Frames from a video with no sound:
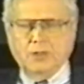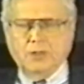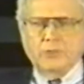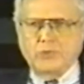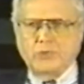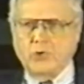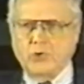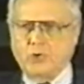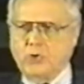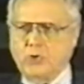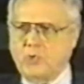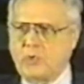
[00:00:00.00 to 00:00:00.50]
The
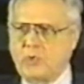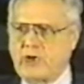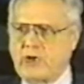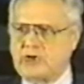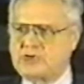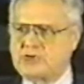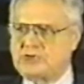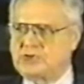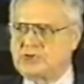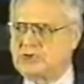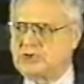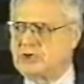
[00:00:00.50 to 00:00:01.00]
only way
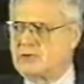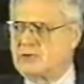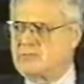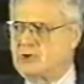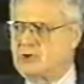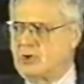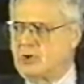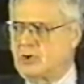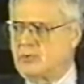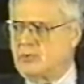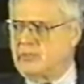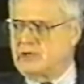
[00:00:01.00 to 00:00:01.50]
she could have
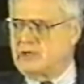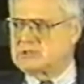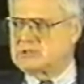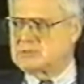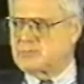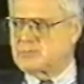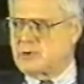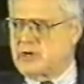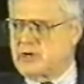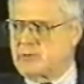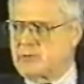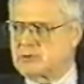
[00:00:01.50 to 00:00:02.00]
known that
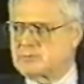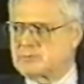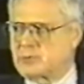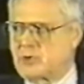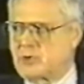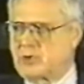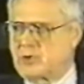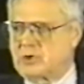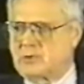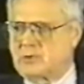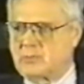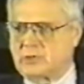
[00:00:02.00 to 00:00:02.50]
spring was
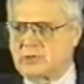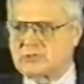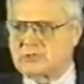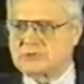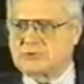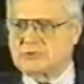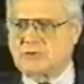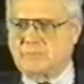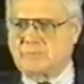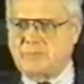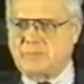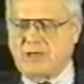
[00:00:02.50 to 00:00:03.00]
broken was
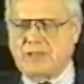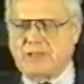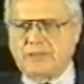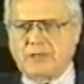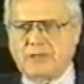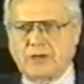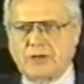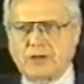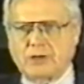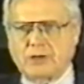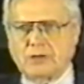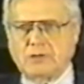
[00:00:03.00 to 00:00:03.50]
to have been
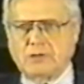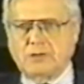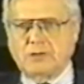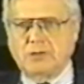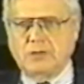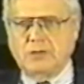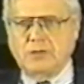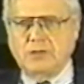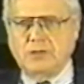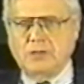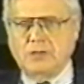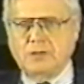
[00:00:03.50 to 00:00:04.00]
there
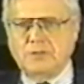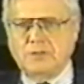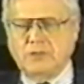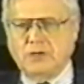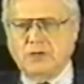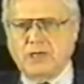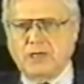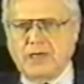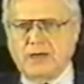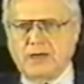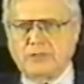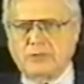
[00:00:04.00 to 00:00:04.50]
the
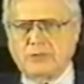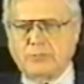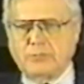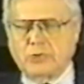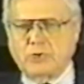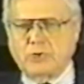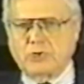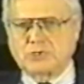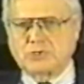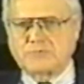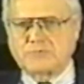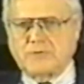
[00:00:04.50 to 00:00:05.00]
night of the
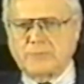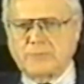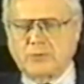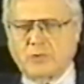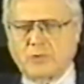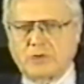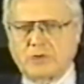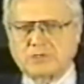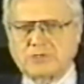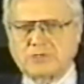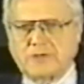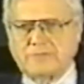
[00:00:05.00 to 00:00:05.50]
murders,
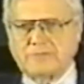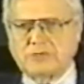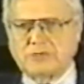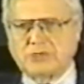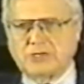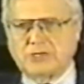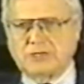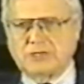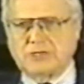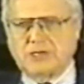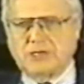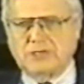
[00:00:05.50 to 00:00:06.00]
February
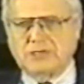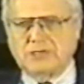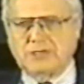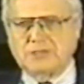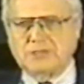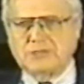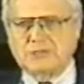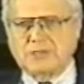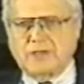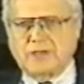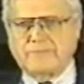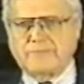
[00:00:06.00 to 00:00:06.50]
17,
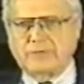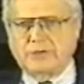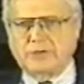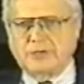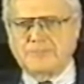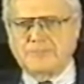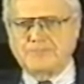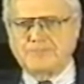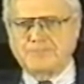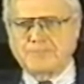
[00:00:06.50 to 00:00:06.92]
1970.